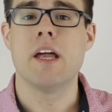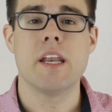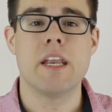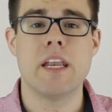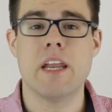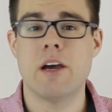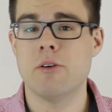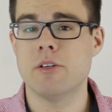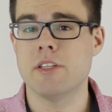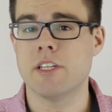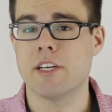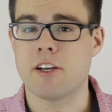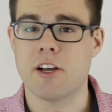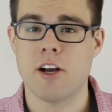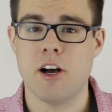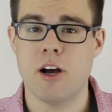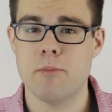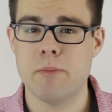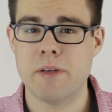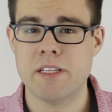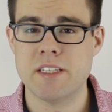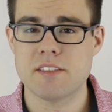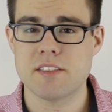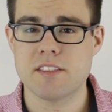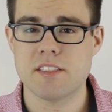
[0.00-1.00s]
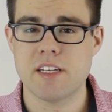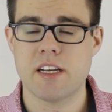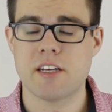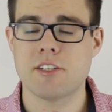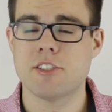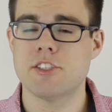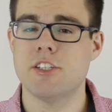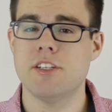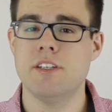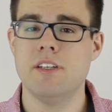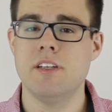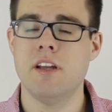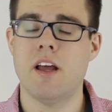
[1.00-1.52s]
Now in the comments
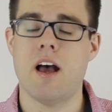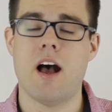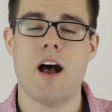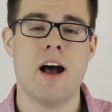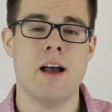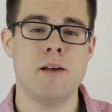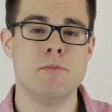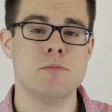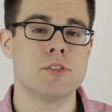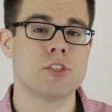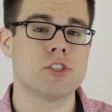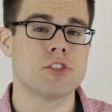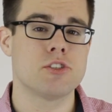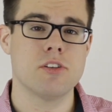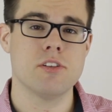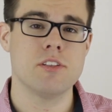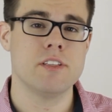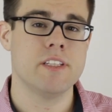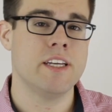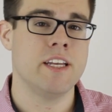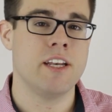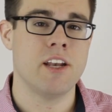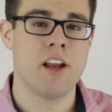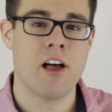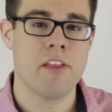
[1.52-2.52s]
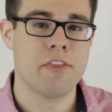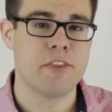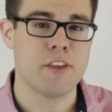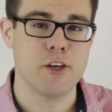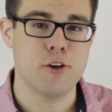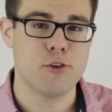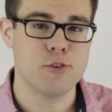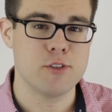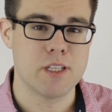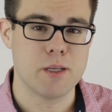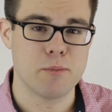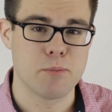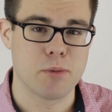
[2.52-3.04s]
section, I'm certainly not the
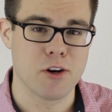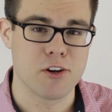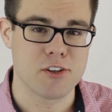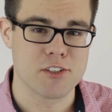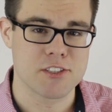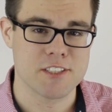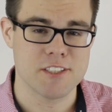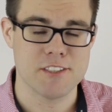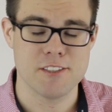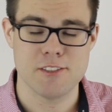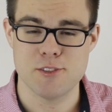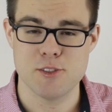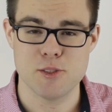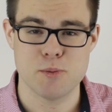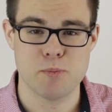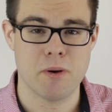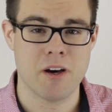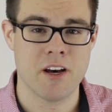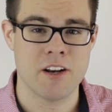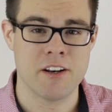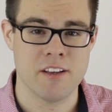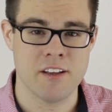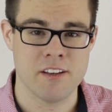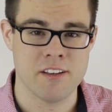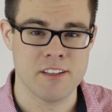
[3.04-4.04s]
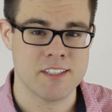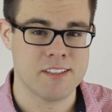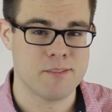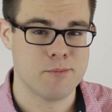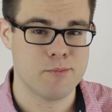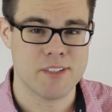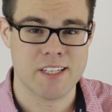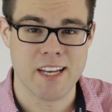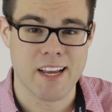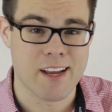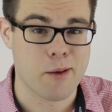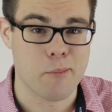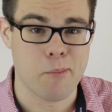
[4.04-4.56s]
only person who's bought a
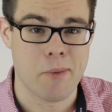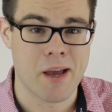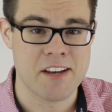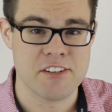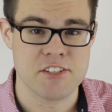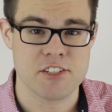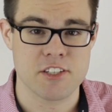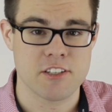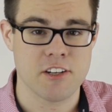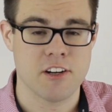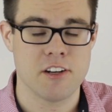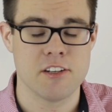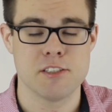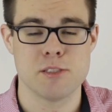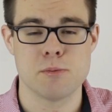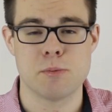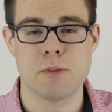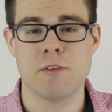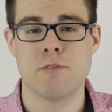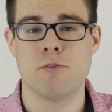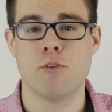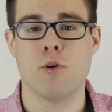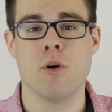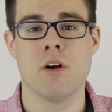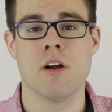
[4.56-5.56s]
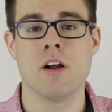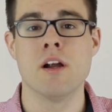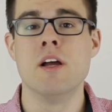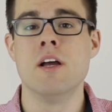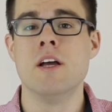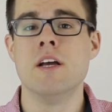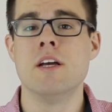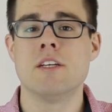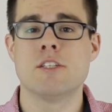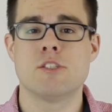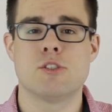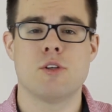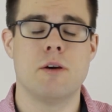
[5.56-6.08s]
deck of Magic cards before,
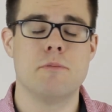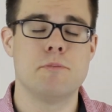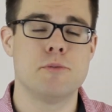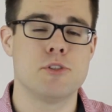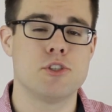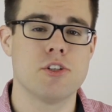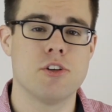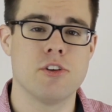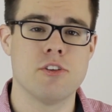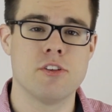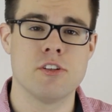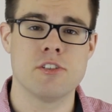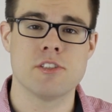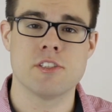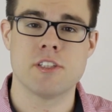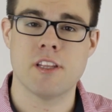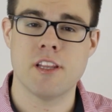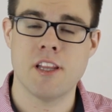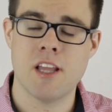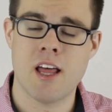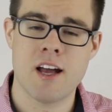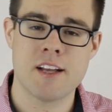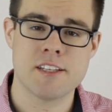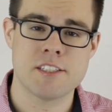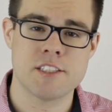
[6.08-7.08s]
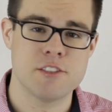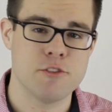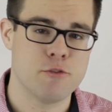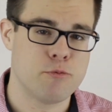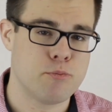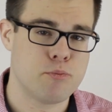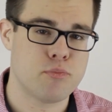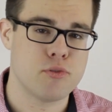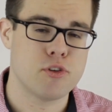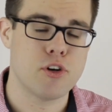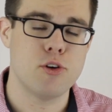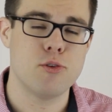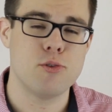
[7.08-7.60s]
so I'm sure there's lots
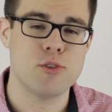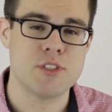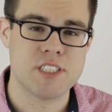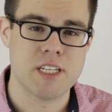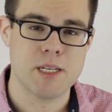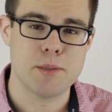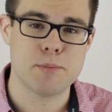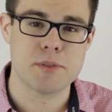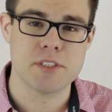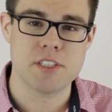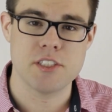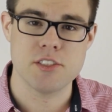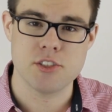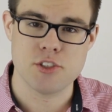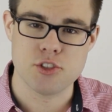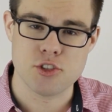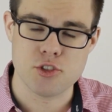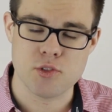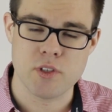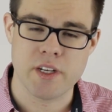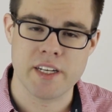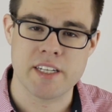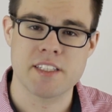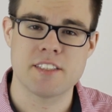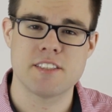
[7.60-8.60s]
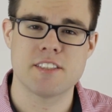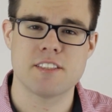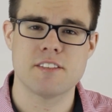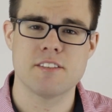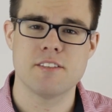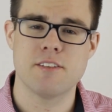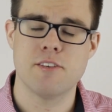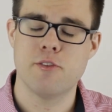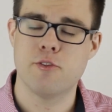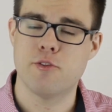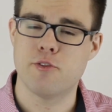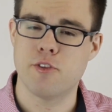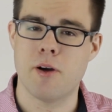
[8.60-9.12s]
of pro tips and tricks
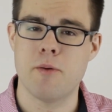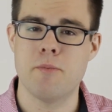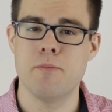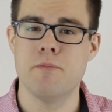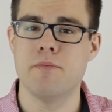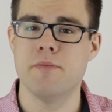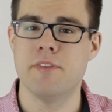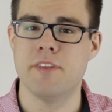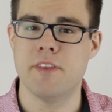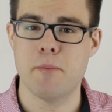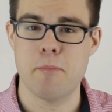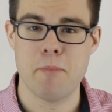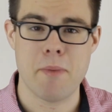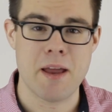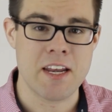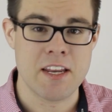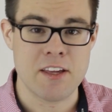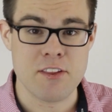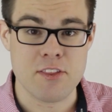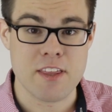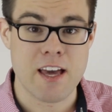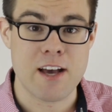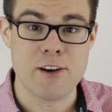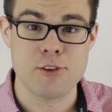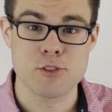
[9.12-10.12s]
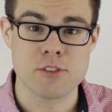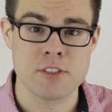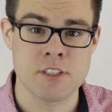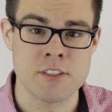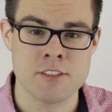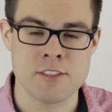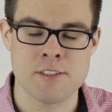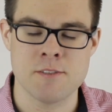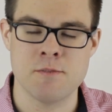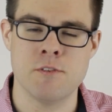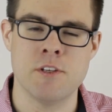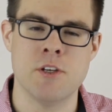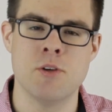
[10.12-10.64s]
from the many
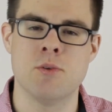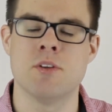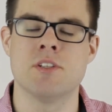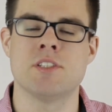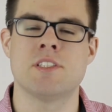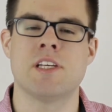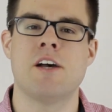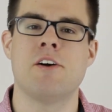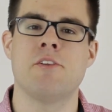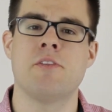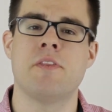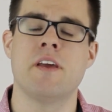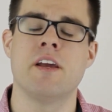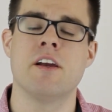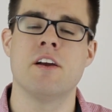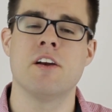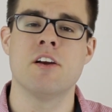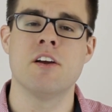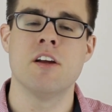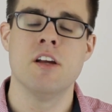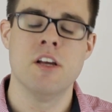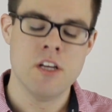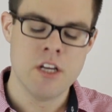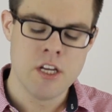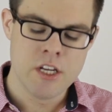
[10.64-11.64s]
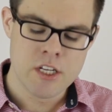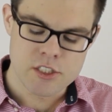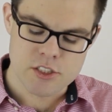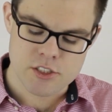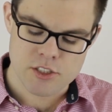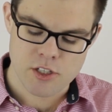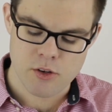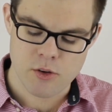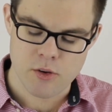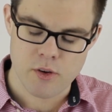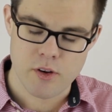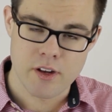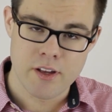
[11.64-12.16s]
thousands of viewers out there.
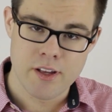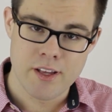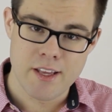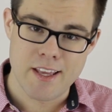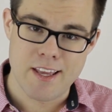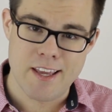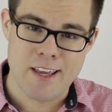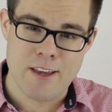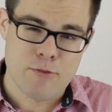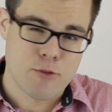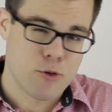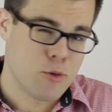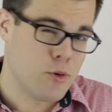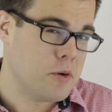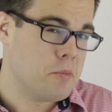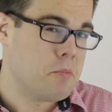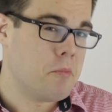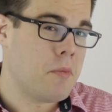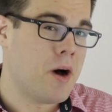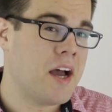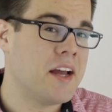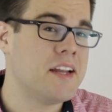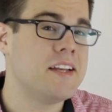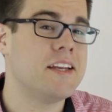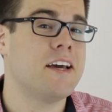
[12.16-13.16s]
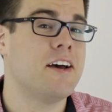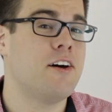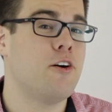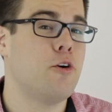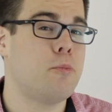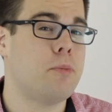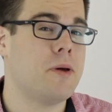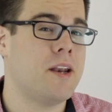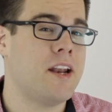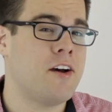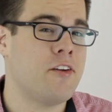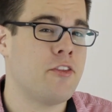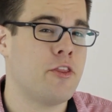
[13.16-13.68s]
So if you wouldn't mind
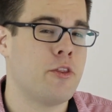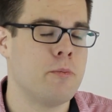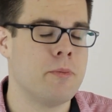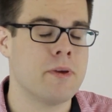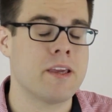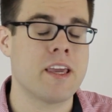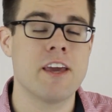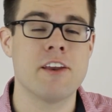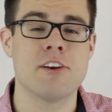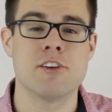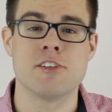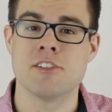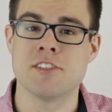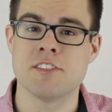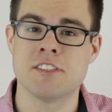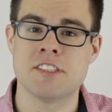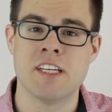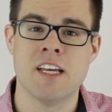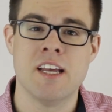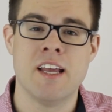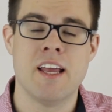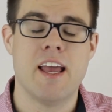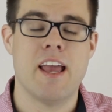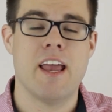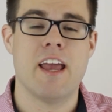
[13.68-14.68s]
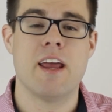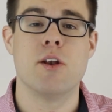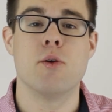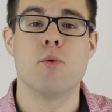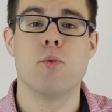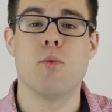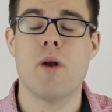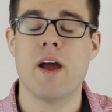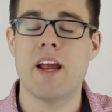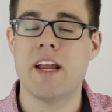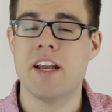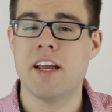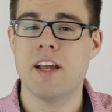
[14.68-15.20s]
helping out the beginners
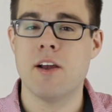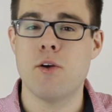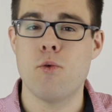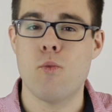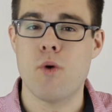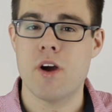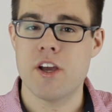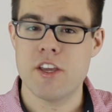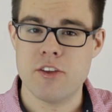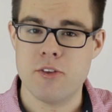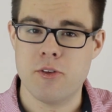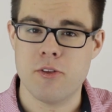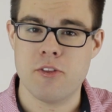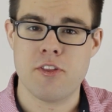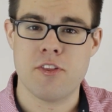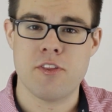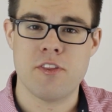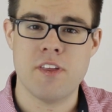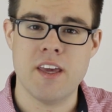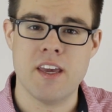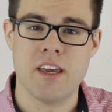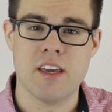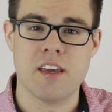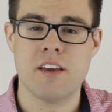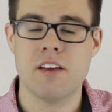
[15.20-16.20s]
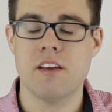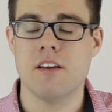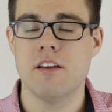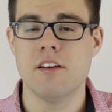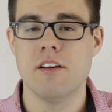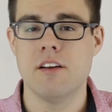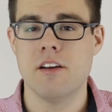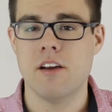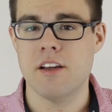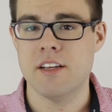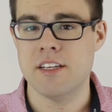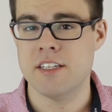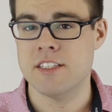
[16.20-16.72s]
and writing what you think
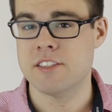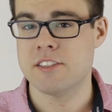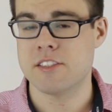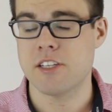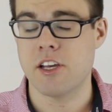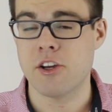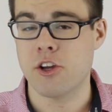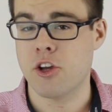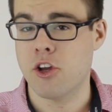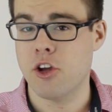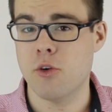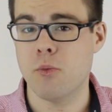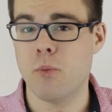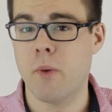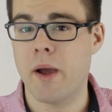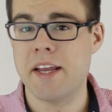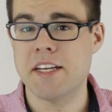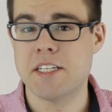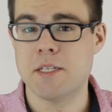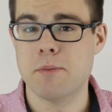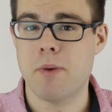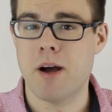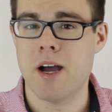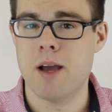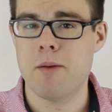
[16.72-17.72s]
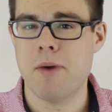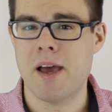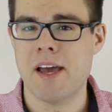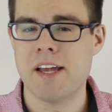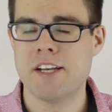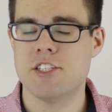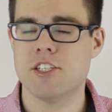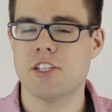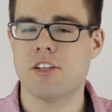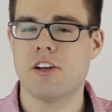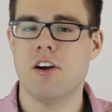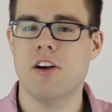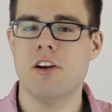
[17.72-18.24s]
is a good way to buy
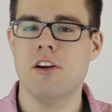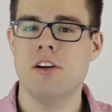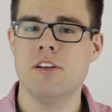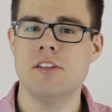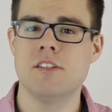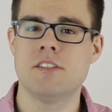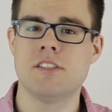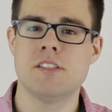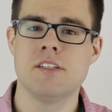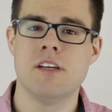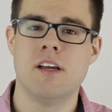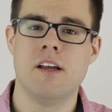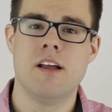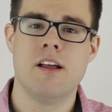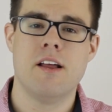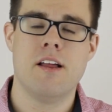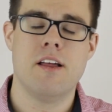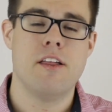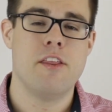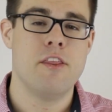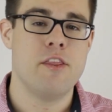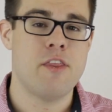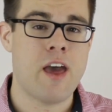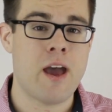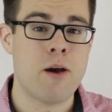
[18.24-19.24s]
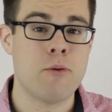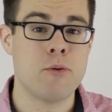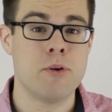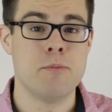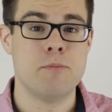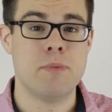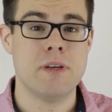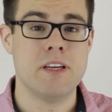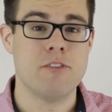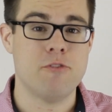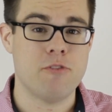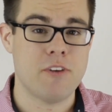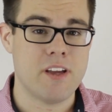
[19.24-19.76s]
Magic cards, that would
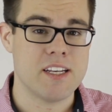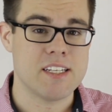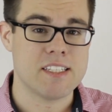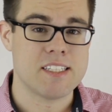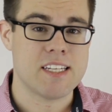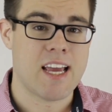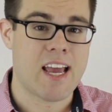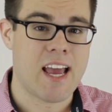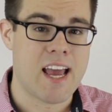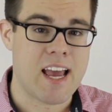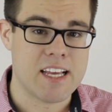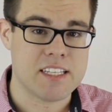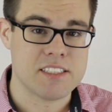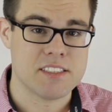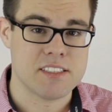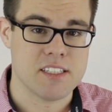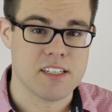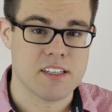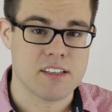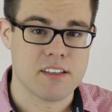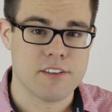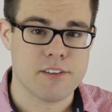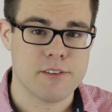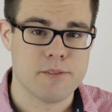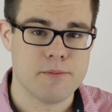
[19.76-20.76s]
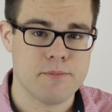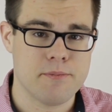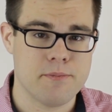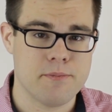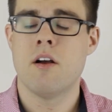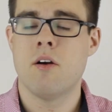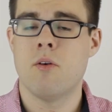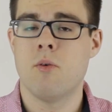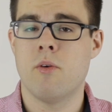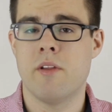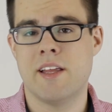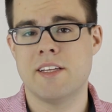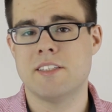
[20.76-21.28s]
be fantastic.
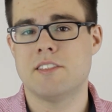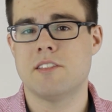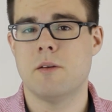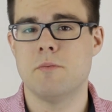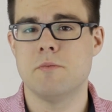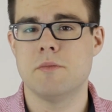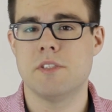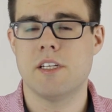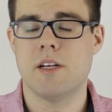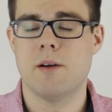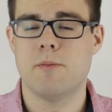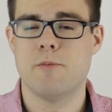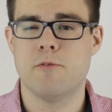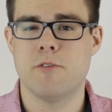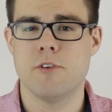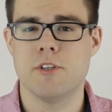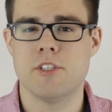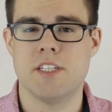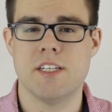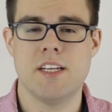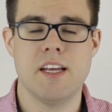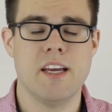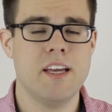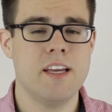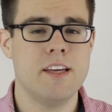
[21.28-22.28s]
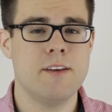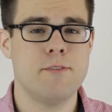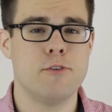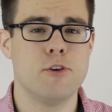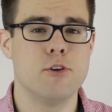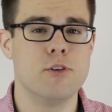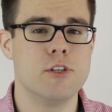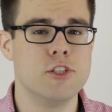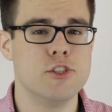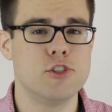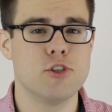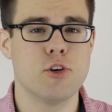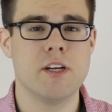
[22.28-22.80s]
Well, that sums it up for today. If you
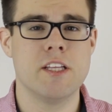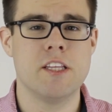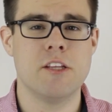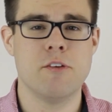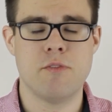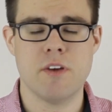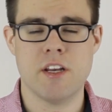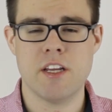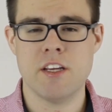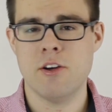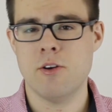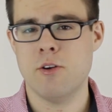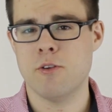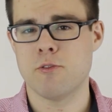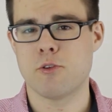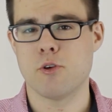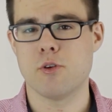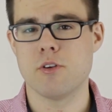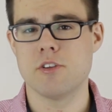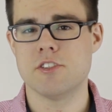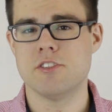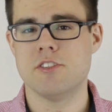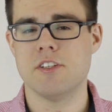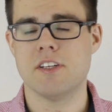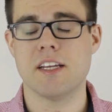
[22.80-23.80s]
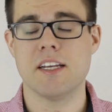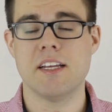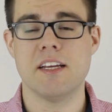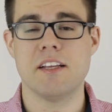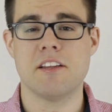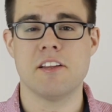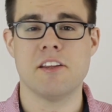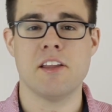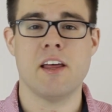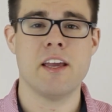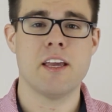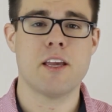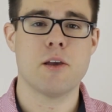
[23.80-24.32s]
enjoyed the video, of course, you can hit
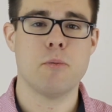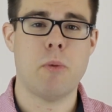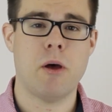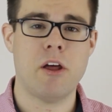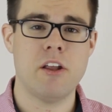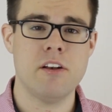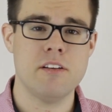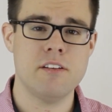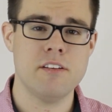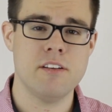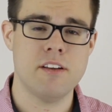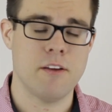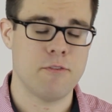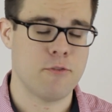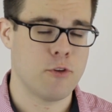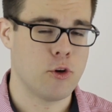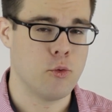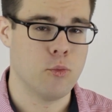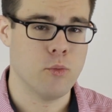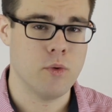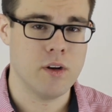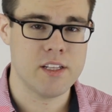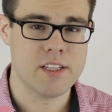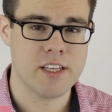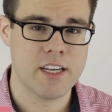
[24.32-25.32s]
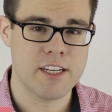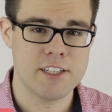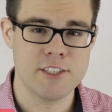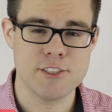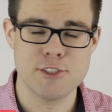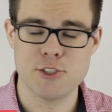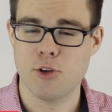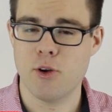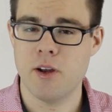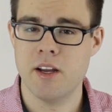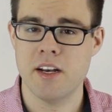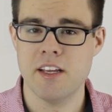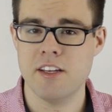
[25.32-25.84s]
the like button. If you really
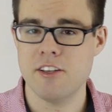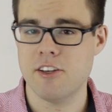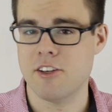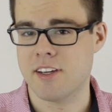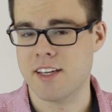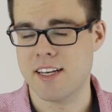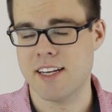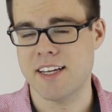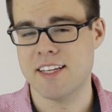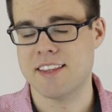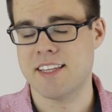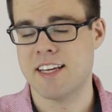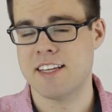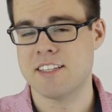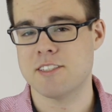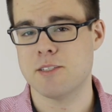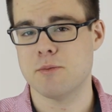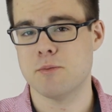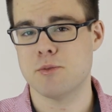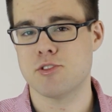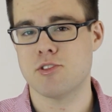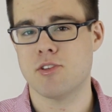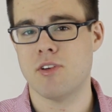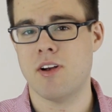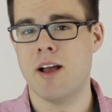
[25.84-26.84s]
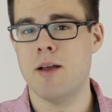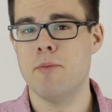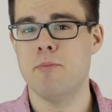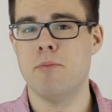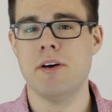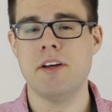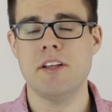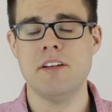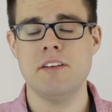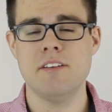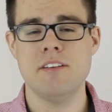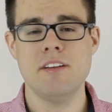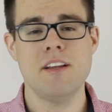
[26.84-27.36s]
enjoyed it, you can hit that subscribe
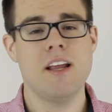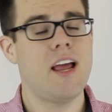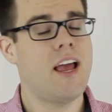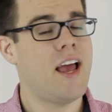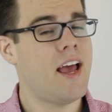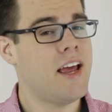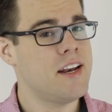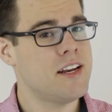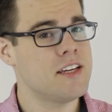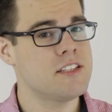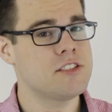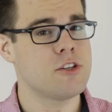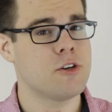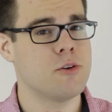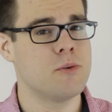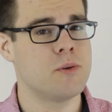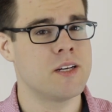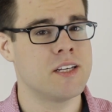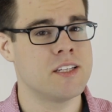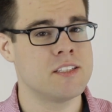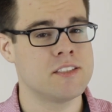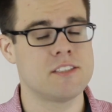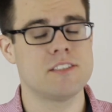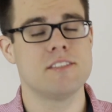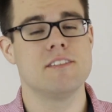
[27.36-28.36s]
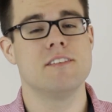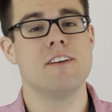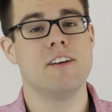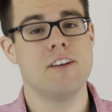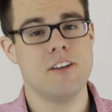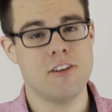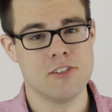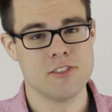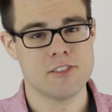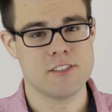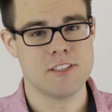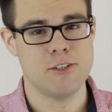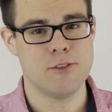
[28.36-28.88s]
button. And as always,
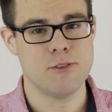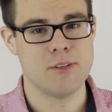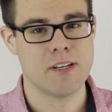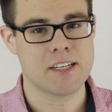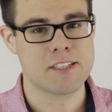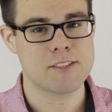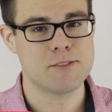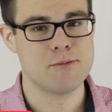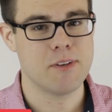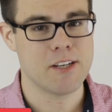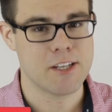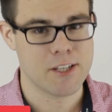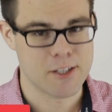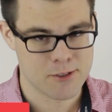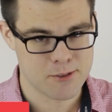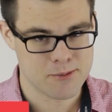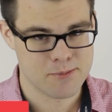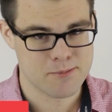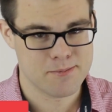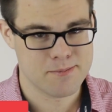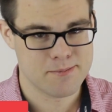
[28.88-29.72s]
I'll see you next video.